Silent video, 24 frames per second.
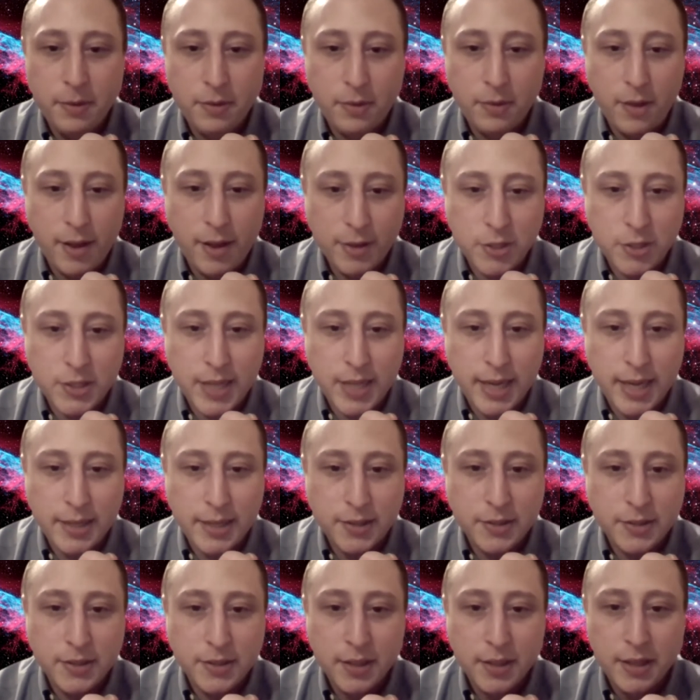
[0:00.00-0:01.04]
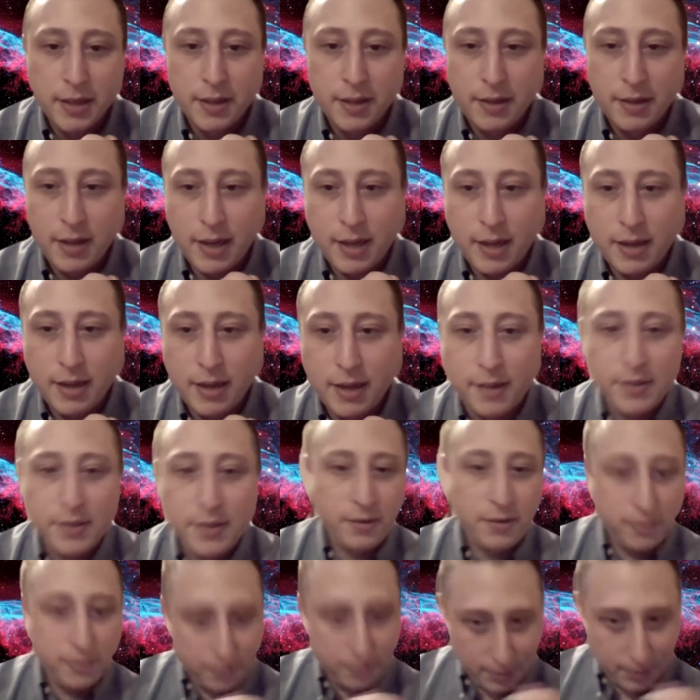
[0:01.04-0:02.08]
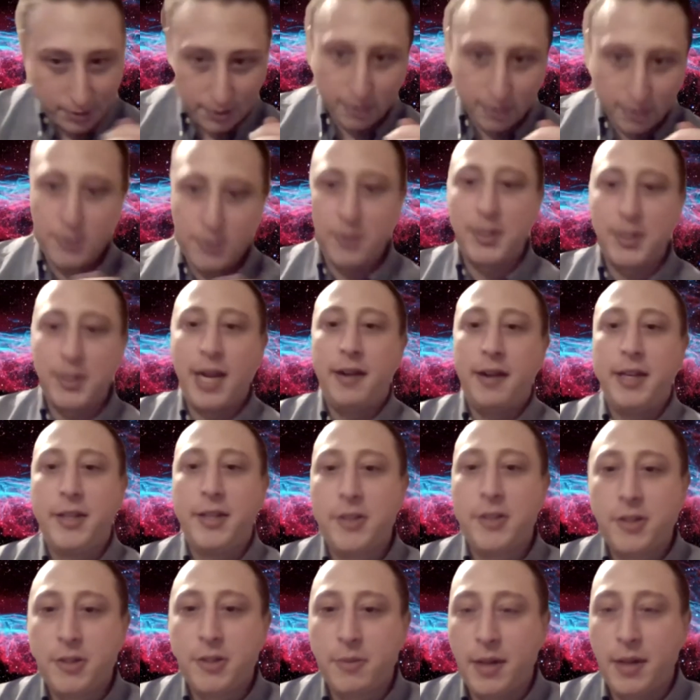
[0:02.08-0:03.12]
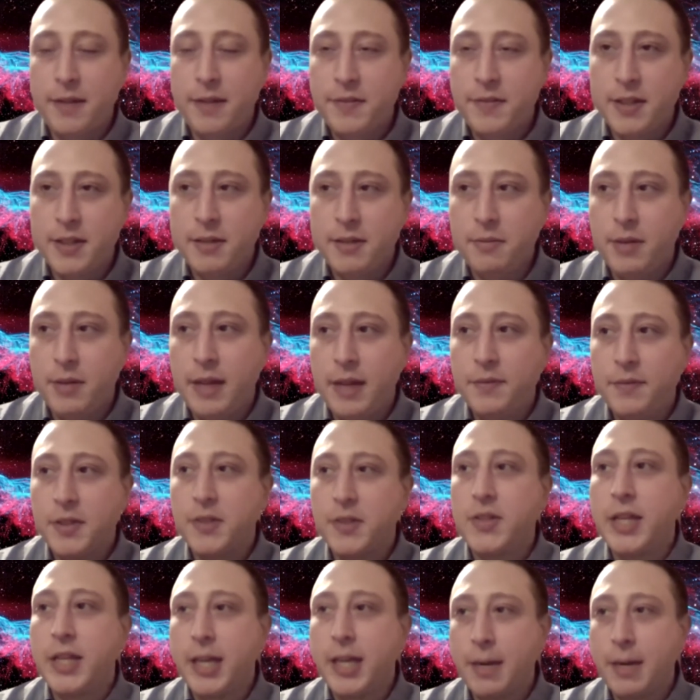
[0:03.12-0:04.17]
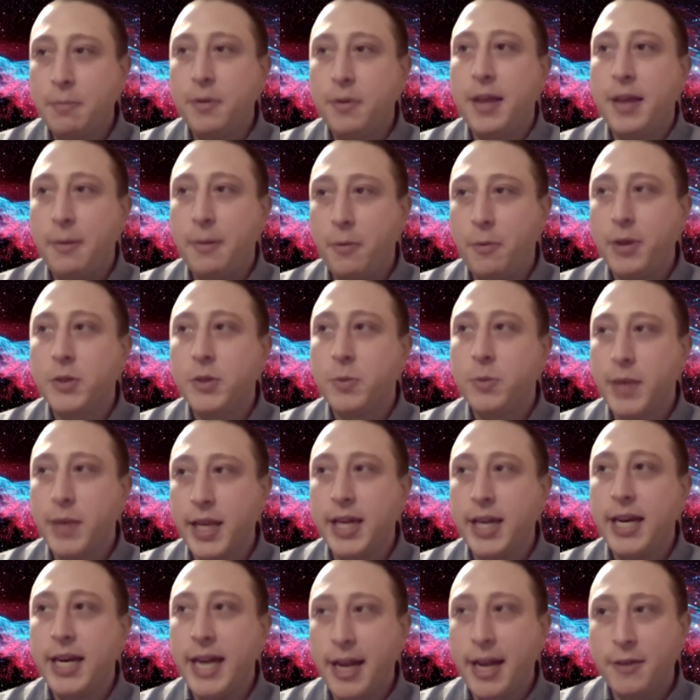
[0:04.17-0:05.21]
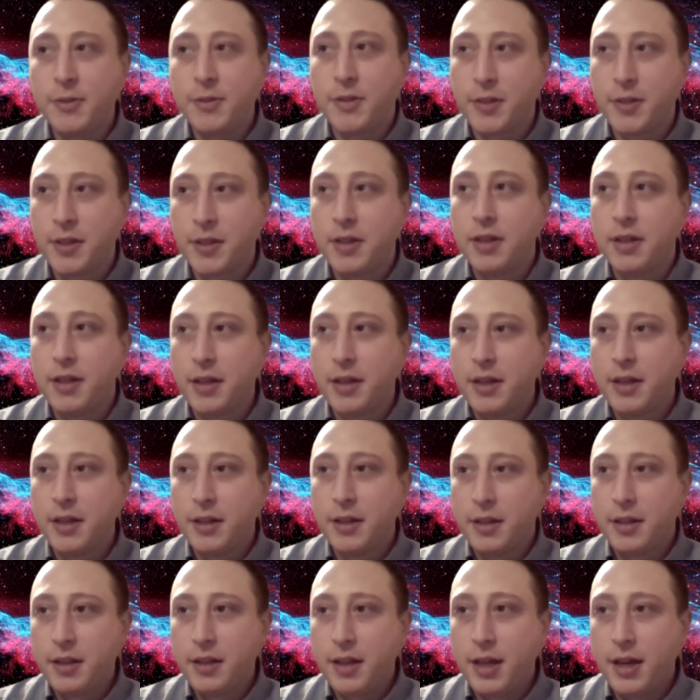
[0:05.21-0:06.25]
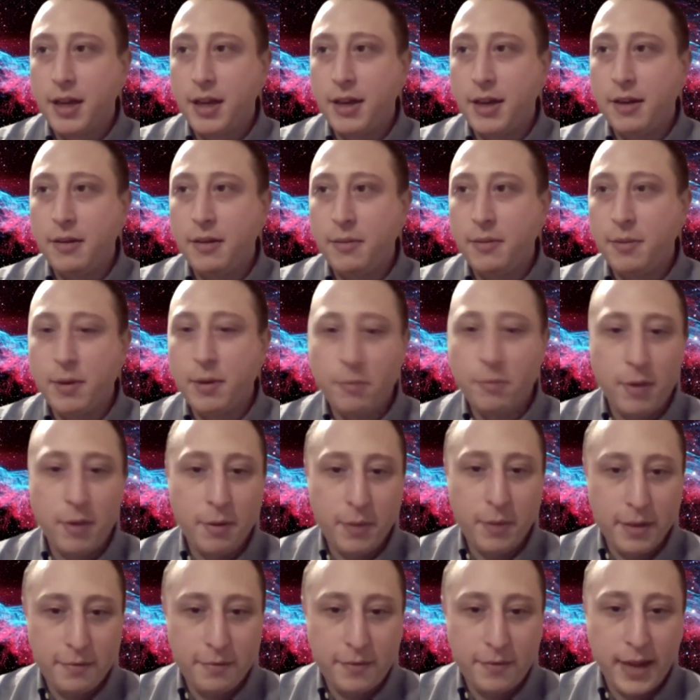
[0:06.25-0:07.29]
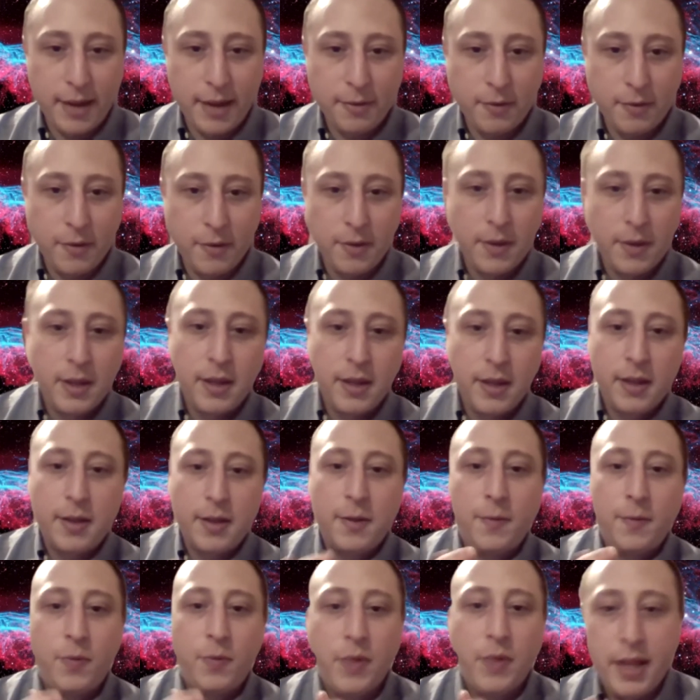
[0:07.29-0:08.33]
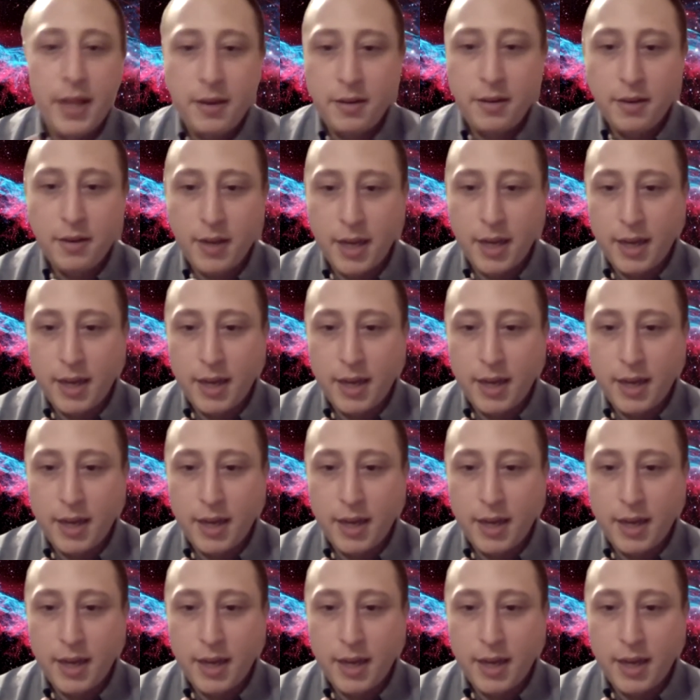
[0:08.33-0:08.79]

launch sites uh, on the coastal down east. So we'll have to we'll have to sync up with them once we can announce uh, what what we've found, and